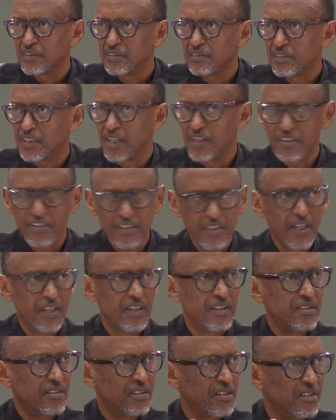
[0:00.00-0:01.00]
We can
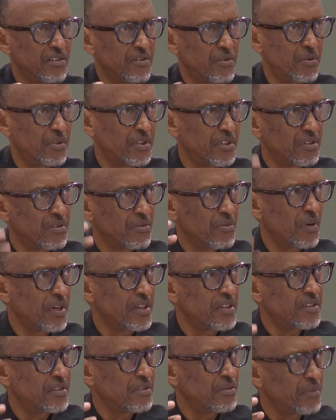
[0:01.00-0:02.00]
start doing
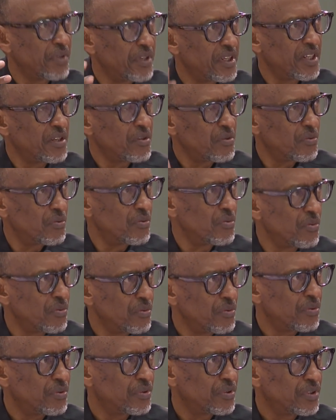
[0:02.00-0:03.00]
what we need to do
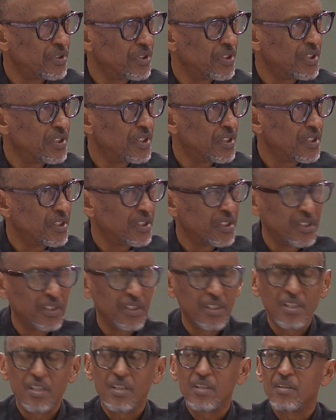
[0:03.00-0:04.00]

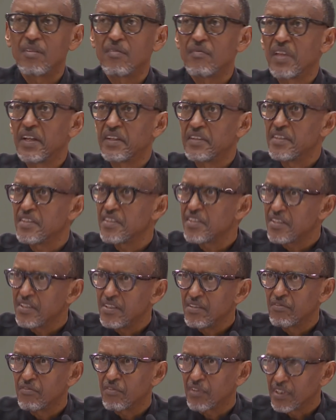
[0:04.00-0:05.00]
that is
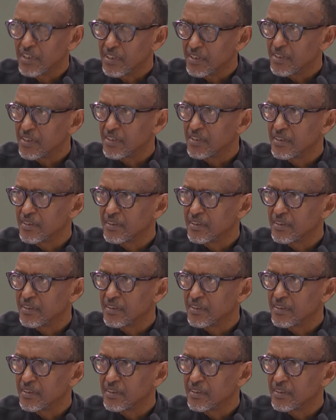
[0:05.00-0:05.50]
different,